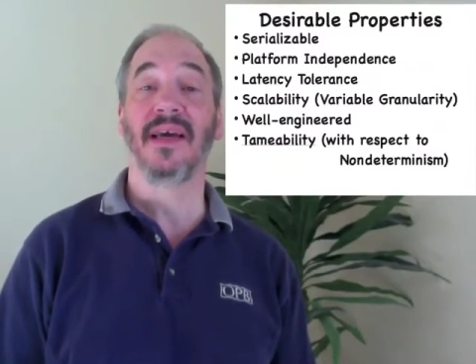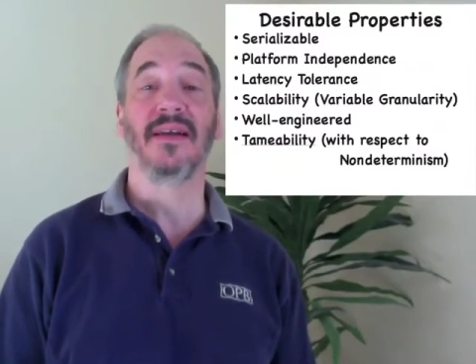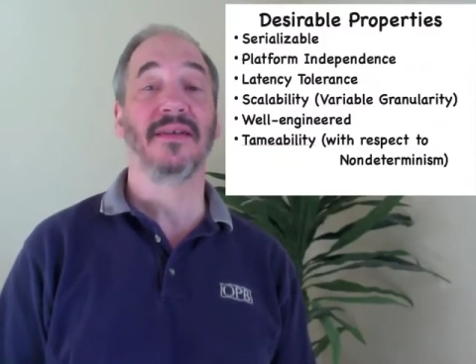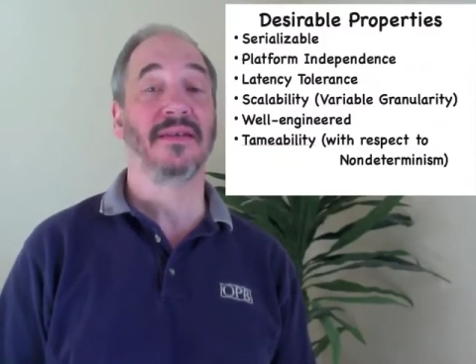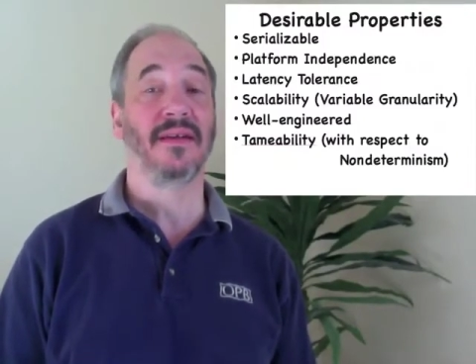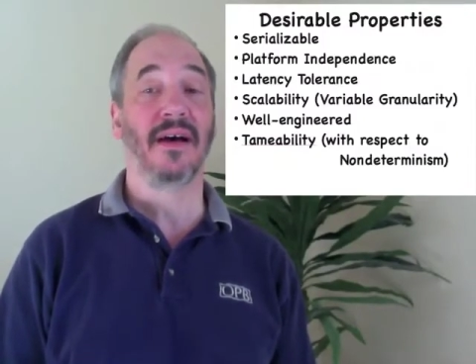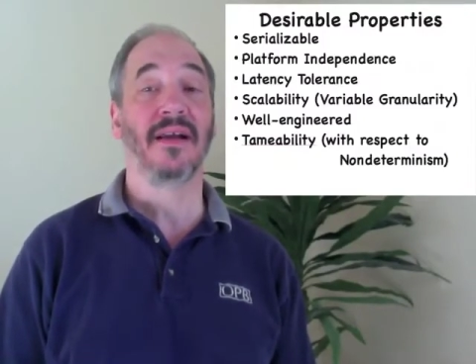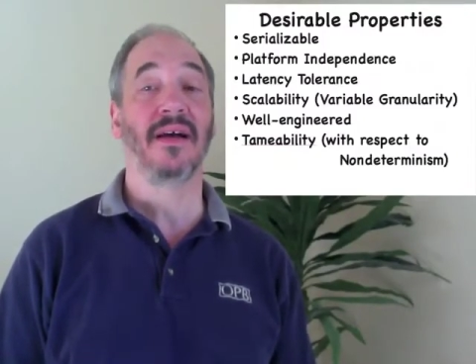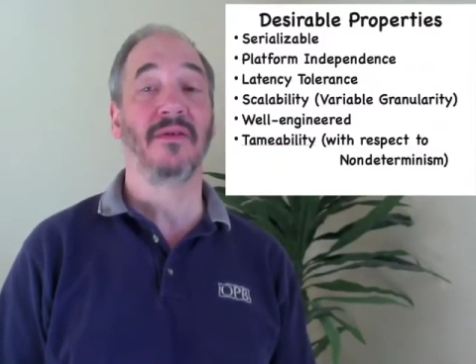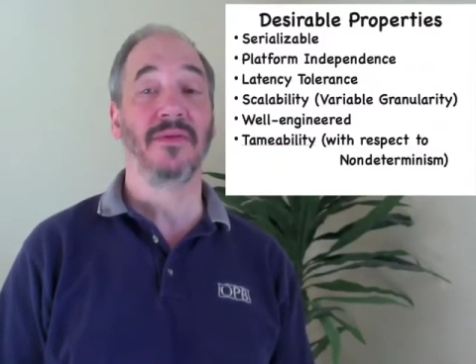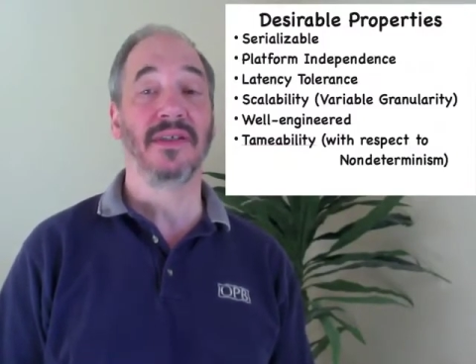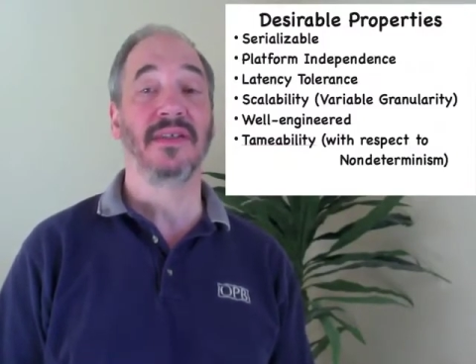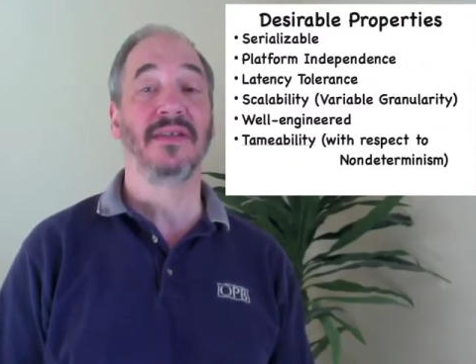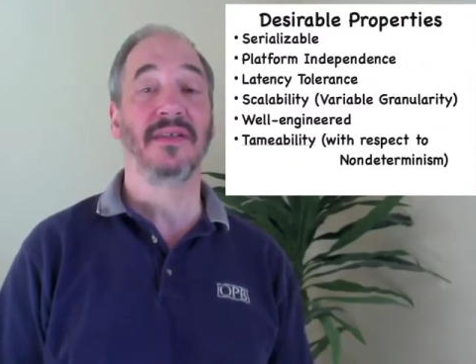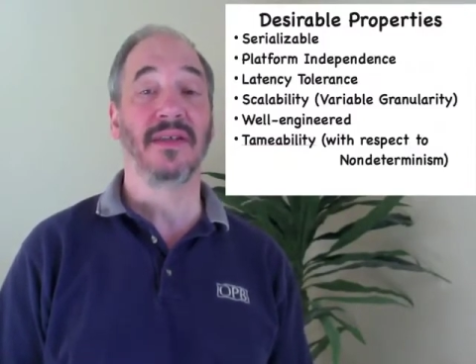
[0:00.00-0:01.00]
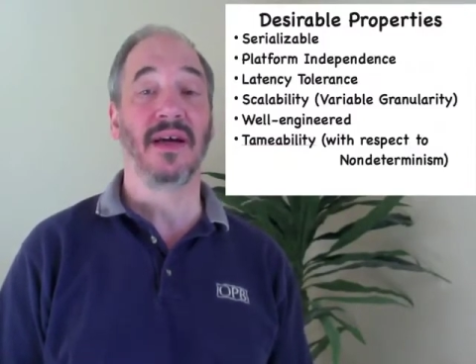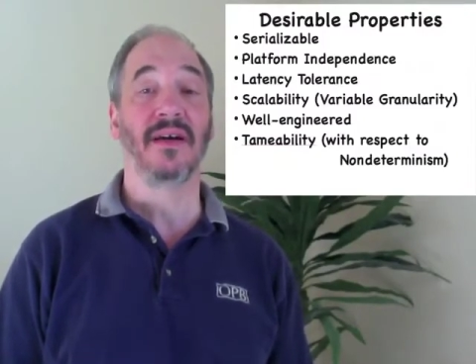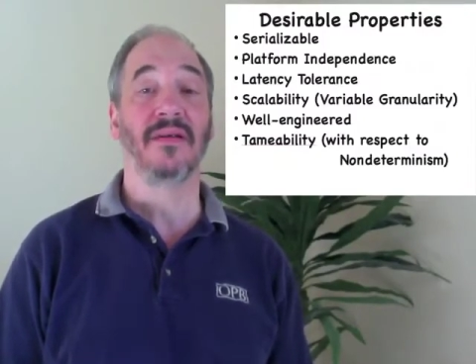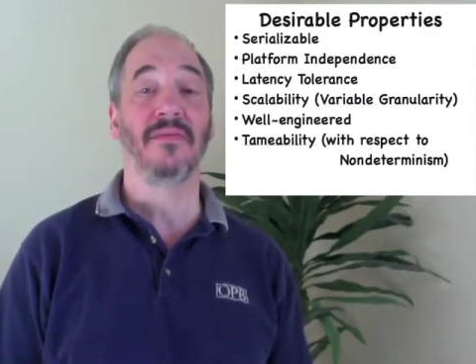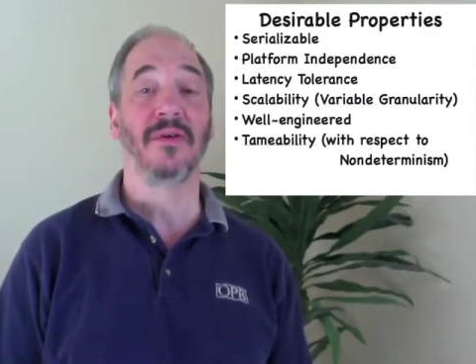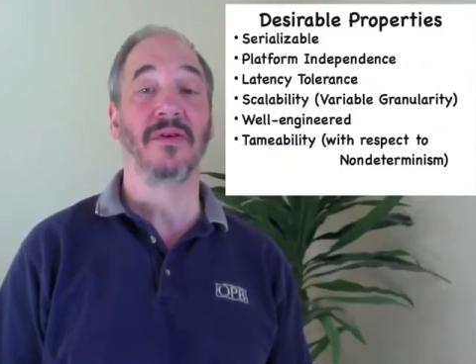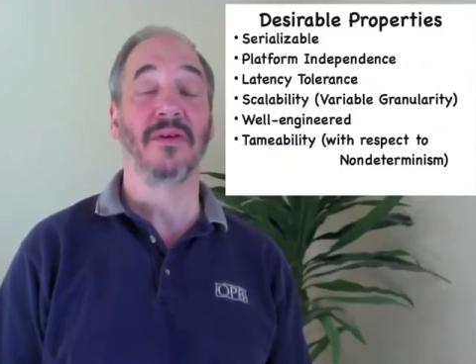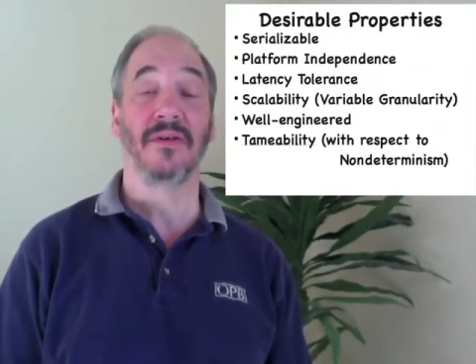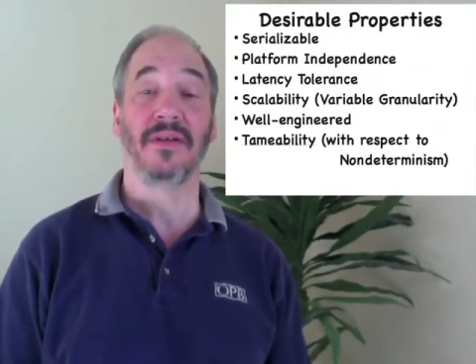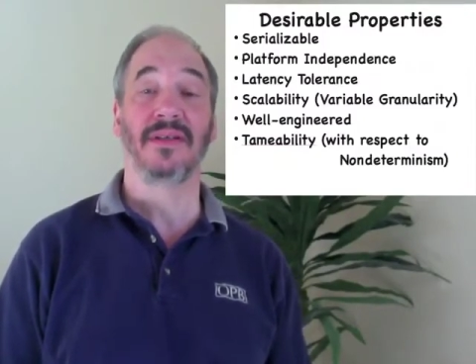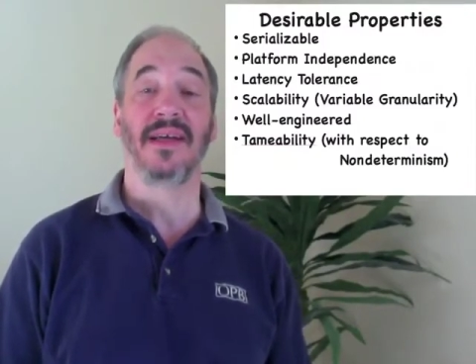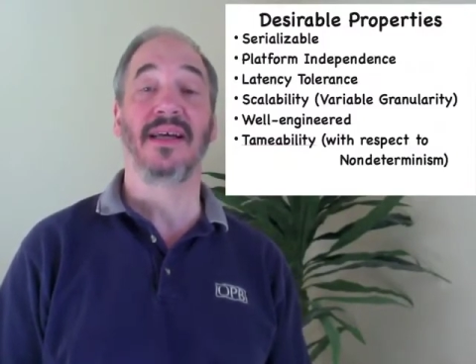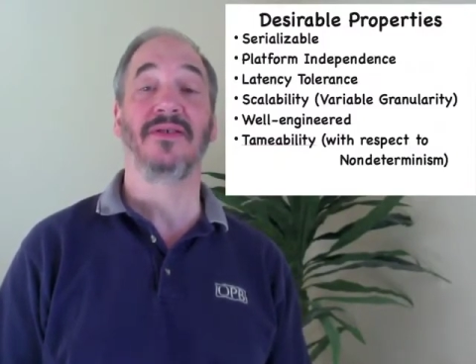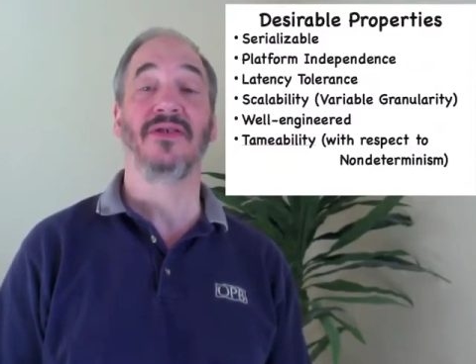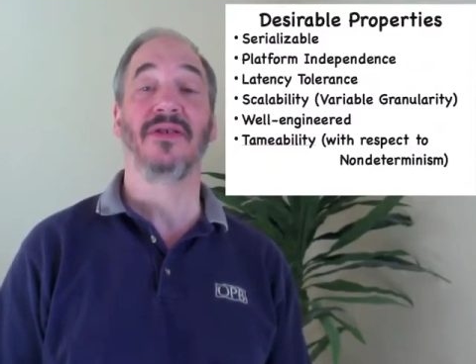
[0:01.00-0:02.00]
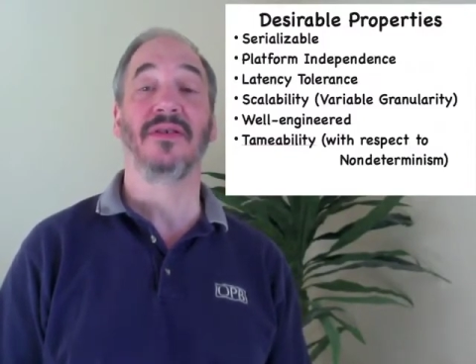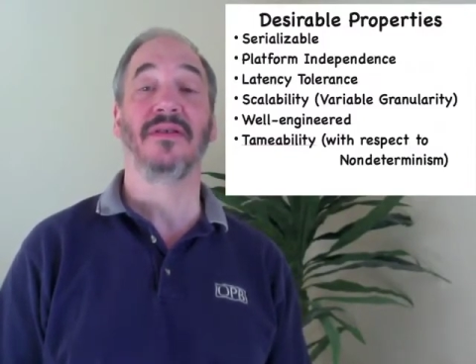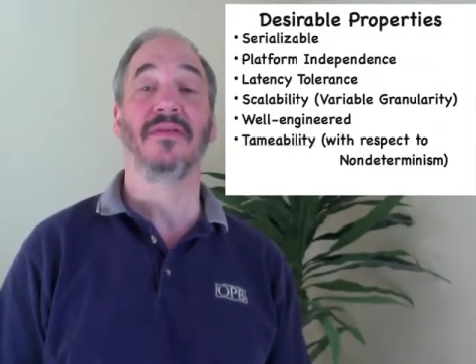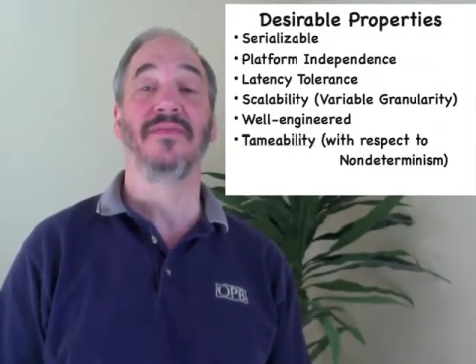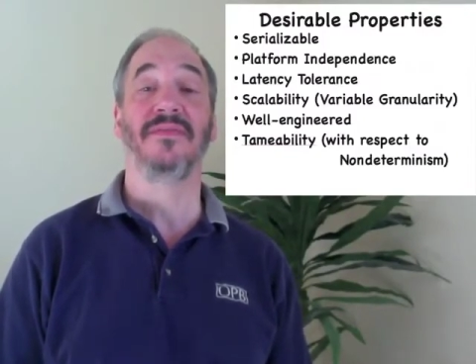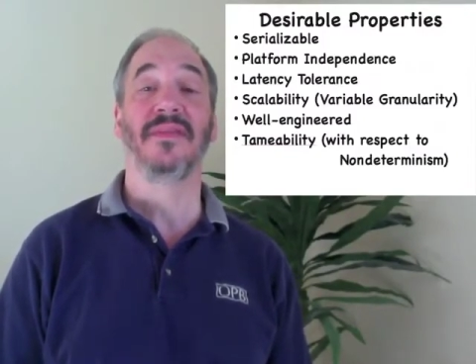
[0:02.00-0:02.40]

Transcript: and is not always desirable or intentional.